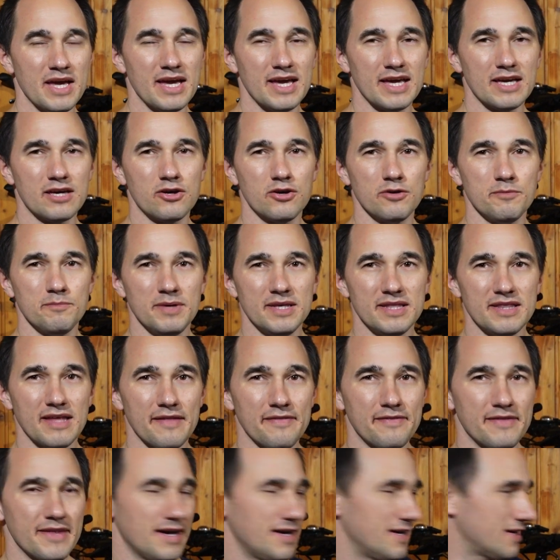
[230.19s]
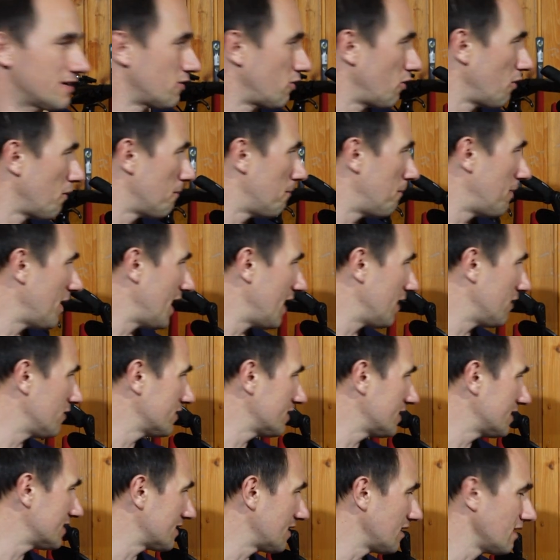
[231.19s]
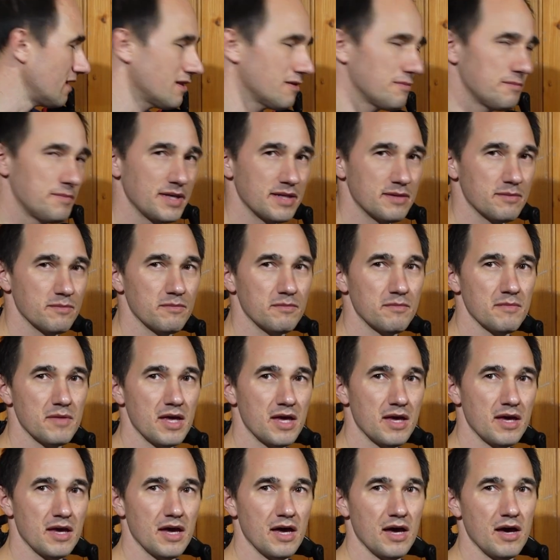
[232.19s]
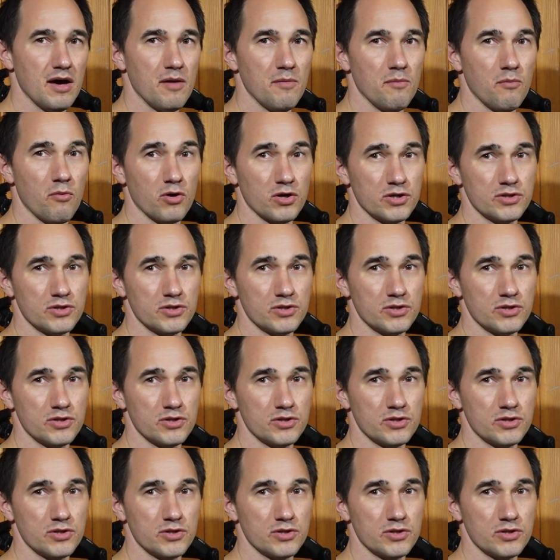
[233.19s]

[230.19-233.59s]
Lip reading: It could be that the compound is a little bit more